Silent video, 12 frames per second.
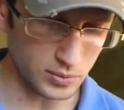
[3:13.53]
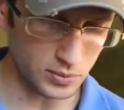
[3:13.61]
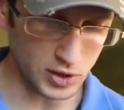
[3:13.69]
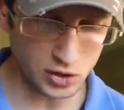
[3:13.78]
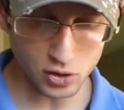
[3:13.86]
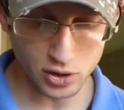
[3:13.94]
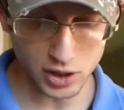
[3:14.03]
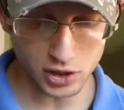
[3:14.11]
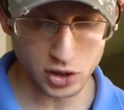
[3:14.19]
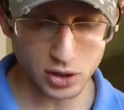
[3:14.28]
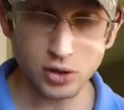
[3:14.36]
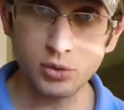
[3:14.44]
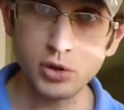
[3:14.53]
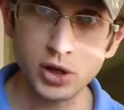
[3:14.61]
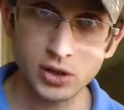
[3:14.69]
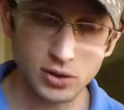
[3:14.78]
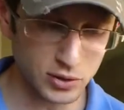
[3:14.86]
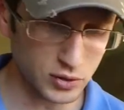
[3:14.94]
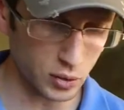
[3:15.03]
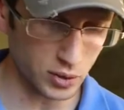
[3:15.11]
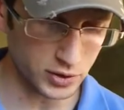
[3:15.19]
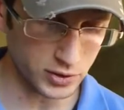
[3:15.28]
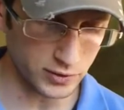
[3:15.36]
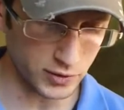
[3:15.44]
introduction, opening the
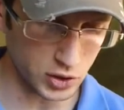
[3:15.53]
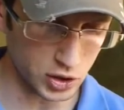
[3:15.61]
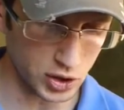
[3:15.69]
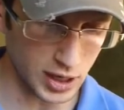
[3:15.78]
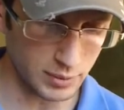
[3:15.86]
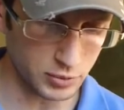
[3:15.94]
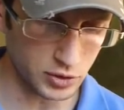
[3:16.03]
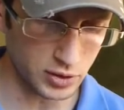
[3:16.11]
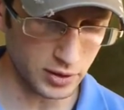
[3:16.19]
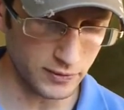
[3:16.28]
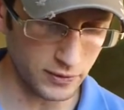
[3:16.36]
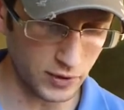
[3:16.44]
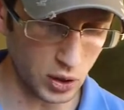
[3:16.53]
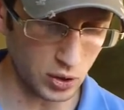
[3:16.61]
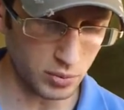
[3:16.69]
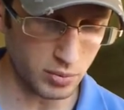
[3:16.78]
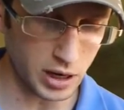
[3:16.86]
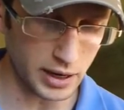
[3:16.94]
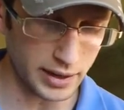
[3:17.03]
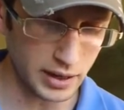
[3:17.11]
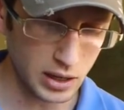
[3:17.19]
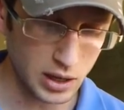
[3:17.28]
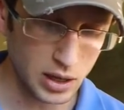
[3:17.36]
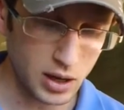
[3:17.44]
doors, the first chapter, and followed by,